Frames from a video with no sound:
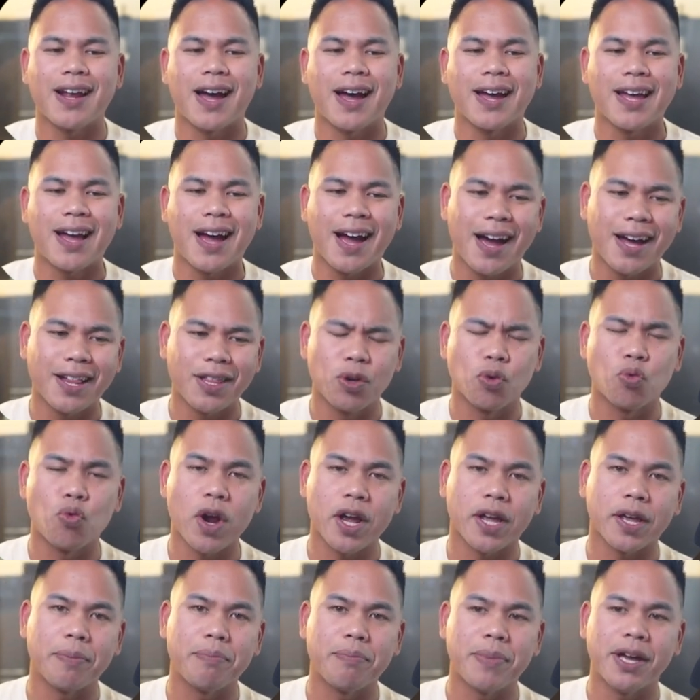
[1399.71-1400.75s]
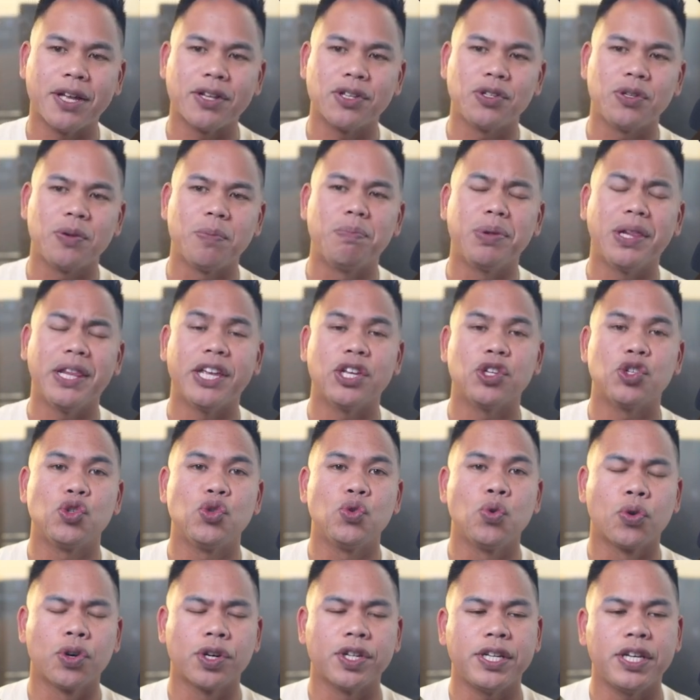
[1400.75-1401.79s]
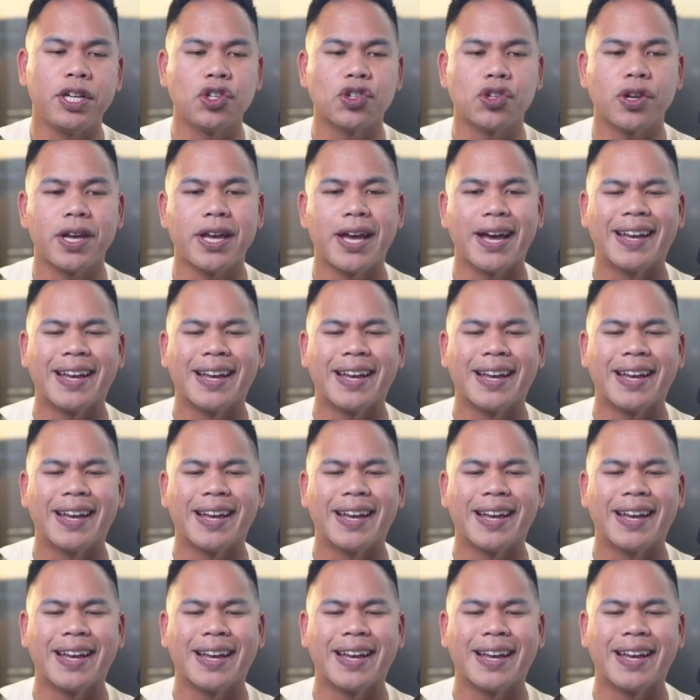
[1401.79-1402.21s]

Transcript: I highly recommend to place your DJ